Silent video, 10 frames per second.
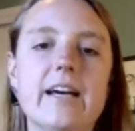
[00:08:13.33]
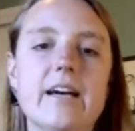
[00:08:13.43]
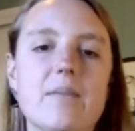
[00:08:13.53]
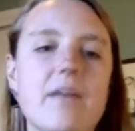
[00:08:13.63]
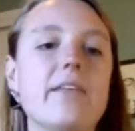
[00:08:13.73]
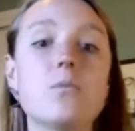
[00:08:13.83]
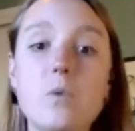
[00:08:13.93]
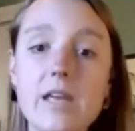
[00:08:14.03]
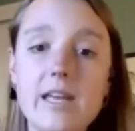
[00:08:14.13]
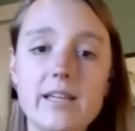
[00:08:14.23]
Um, and then
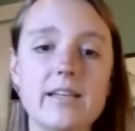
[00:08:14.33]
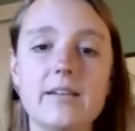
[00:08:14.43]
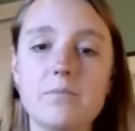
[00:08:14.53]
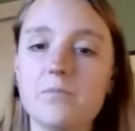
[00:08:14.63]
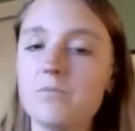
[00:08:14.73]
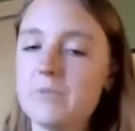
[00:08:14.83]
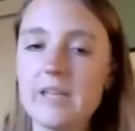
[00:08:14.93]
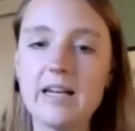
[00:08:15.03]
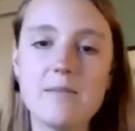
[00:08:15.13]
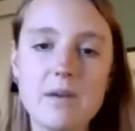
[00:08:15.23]
we
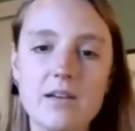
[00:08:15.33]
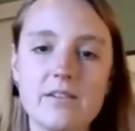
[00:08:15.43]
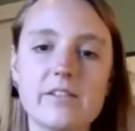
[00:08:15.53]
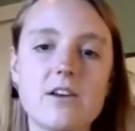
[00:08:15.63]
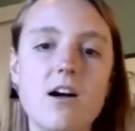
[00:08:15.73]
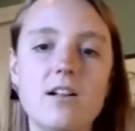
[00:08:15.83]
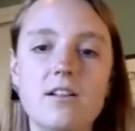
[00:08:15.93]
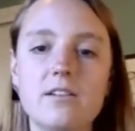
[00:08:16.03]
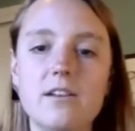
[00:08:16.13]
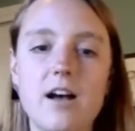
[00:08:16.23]
sent emails to
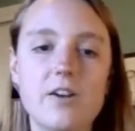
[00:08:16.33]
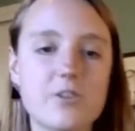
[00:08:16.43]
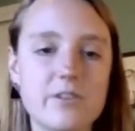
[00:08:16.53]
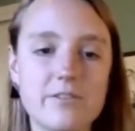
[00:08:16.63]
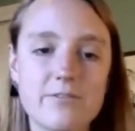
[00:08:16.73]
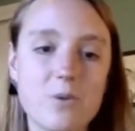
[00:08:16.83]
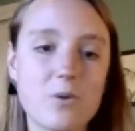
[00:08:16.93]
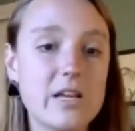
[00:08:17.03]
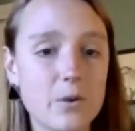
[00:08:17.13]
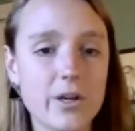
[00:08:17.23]
all
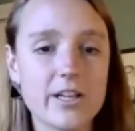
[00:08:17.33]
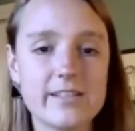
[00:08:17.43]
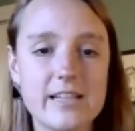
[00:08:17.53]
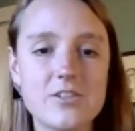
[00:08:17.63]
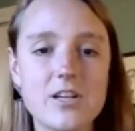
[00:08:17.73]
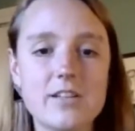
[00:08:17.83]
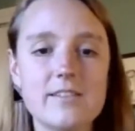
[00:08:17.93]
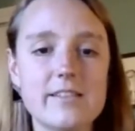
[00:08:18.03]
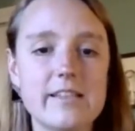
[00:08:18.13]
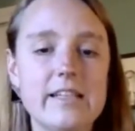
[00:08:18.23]
140
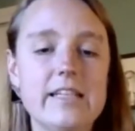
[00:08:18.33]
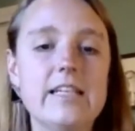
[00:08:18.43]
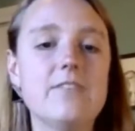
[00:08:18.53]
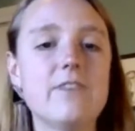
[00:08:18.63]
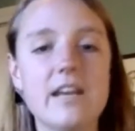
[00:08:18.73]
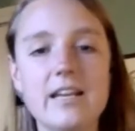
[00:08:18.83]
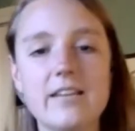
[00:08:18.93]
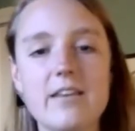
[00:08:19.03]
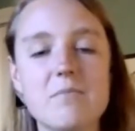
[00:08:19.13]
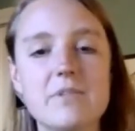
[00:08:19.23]
organizations,
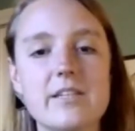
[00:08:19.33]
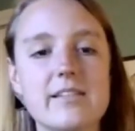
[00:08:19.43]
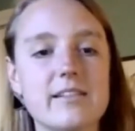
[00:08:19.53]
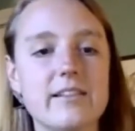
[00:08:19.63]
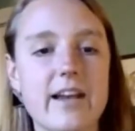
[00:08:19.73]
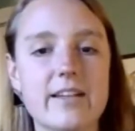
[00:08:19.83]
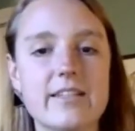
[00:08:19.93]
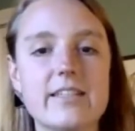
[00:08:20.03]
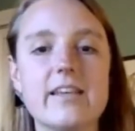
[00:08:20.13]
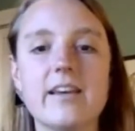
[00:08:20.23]
inviting them to
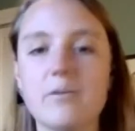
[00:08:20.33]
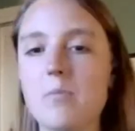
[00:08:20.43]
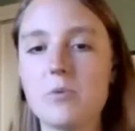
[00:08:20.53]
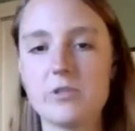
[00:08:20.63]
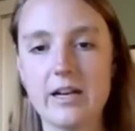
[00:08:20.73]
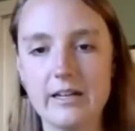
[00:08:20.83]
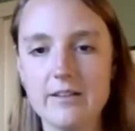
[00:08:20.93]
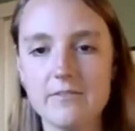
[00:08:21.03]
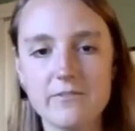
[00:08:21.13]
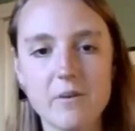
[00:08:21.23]
select a
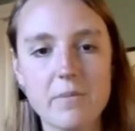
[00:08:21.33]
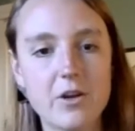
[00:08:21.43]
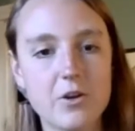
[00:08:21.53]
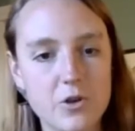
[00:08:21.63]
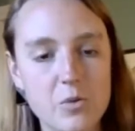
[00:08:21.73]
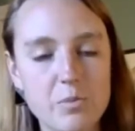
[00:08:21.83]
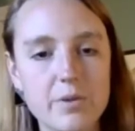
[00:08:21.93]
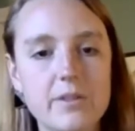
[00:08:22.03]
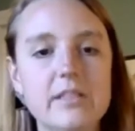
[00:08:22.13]
representative from their group